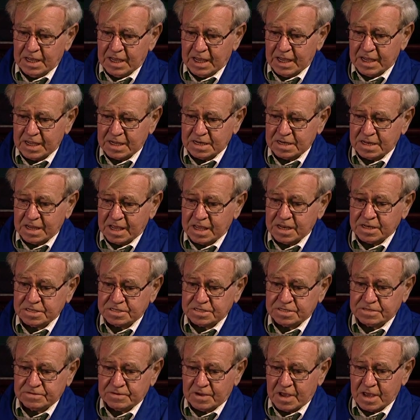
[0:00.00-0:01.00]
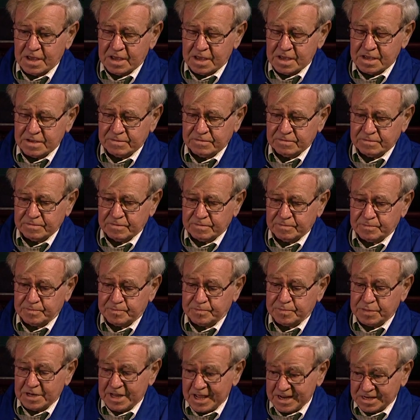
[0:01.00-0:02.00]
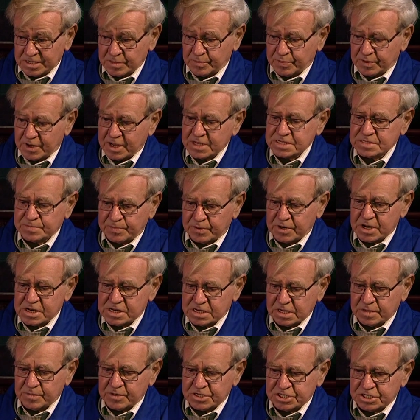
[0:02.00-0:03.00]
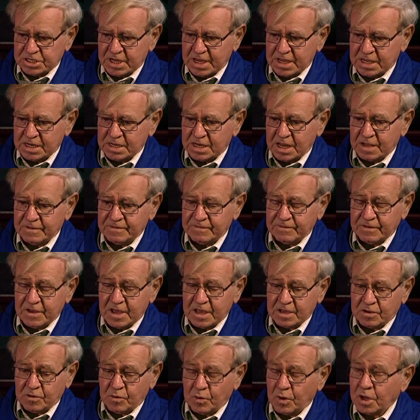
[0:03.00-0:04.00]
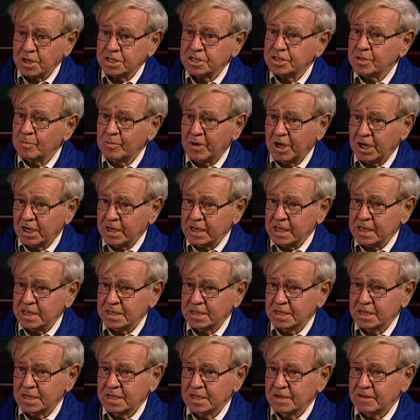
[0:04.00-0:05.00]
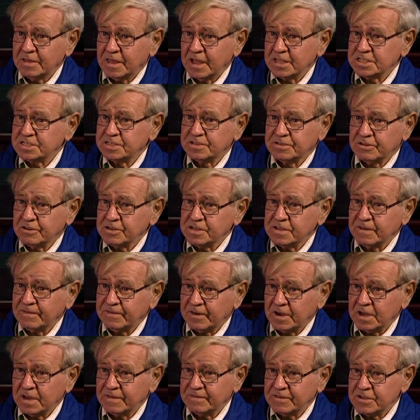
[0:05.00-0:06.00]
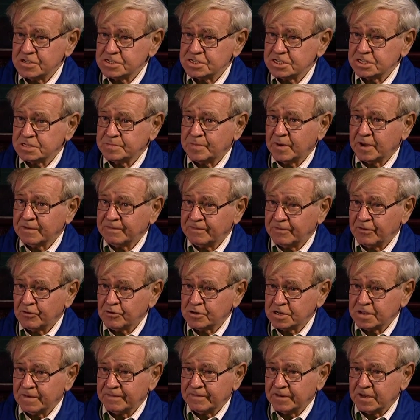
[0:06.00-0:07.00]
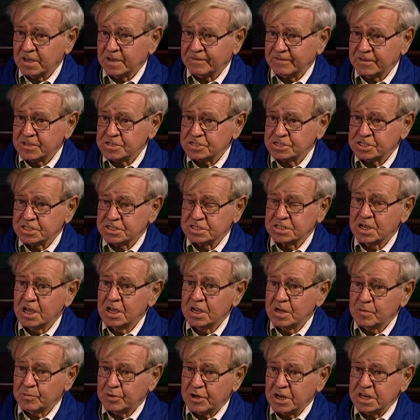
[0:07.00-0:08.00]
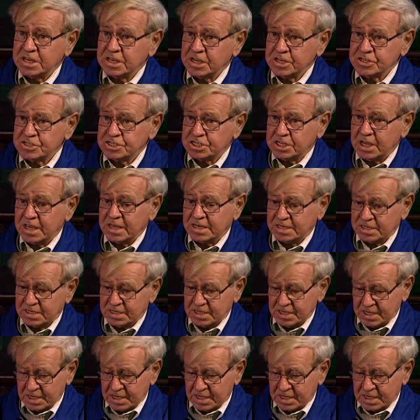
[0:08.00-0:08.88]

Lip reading: and it's a letterpress printing machine, quad demi, that's 35 inches by 45 inches printing sheet,